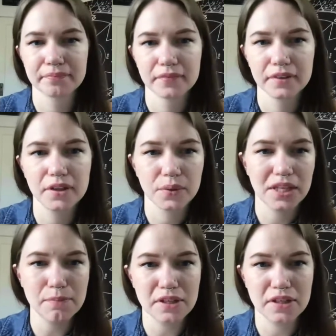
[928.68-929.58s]
know,
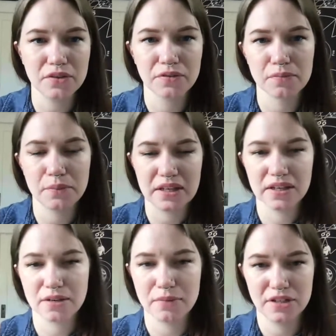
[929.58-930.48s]
keeping you from being
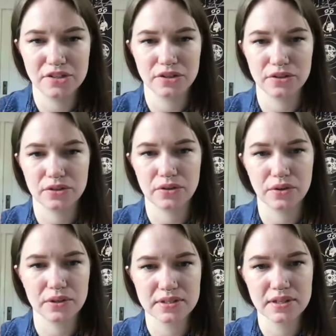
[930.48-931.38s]
committed to your
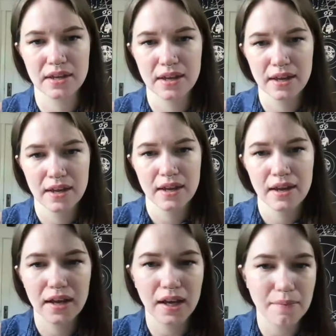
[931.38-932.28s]
goals.
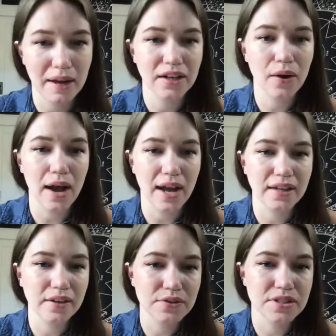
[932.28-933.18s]
I know I
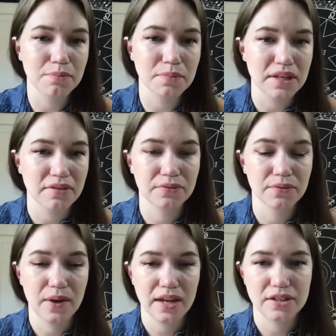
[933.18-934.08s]
used to be
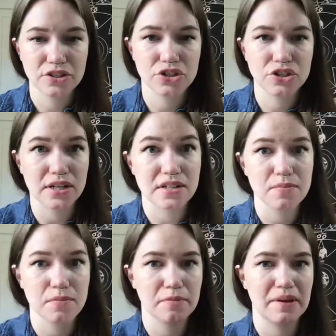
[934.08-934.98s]
afraid to share
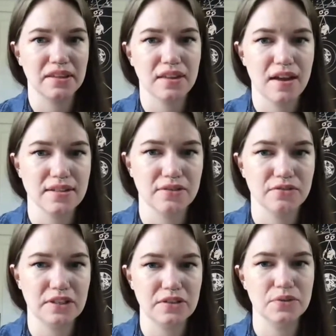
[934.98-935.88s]
some of my thoughts and
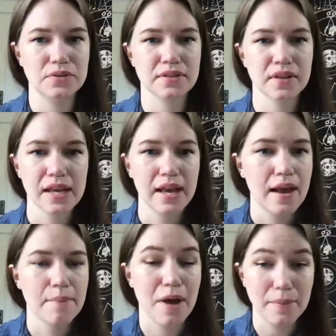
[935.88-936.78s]
views
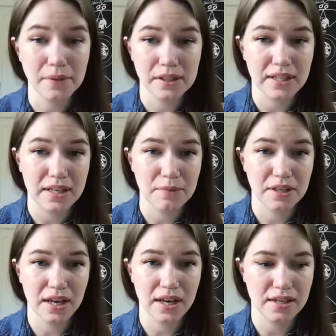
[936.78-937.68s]
publicly
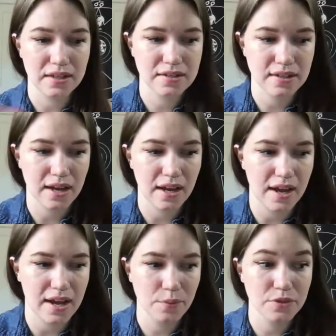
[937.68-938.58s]
because
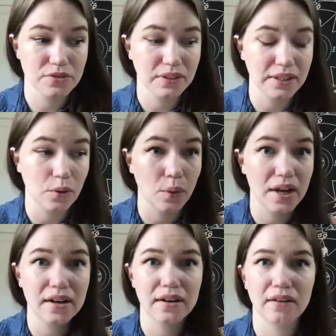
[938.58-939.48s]
I was really
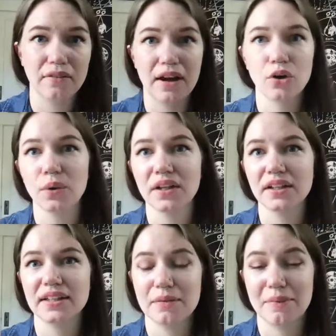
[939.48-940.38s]
aware of how quickly
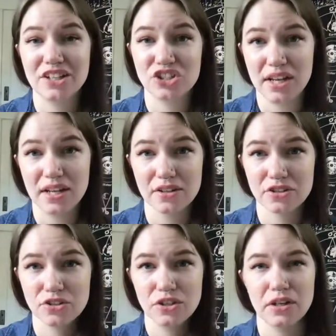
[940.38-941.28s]
they might
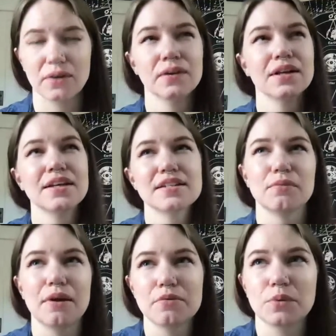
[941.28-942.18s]
change. You know,
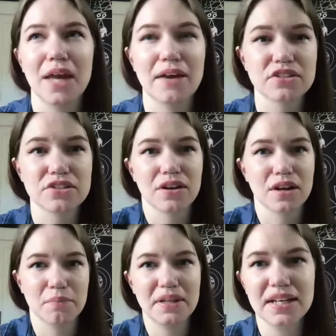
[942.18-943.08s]
sometimes we have a strong
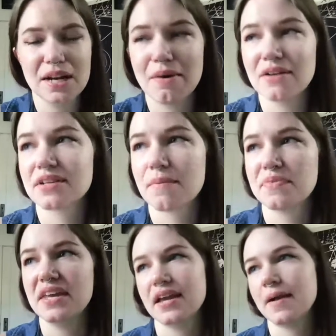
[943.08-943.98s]
opinion about
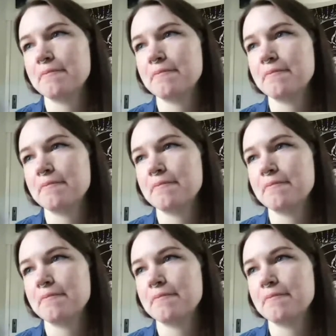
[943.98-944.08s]
something,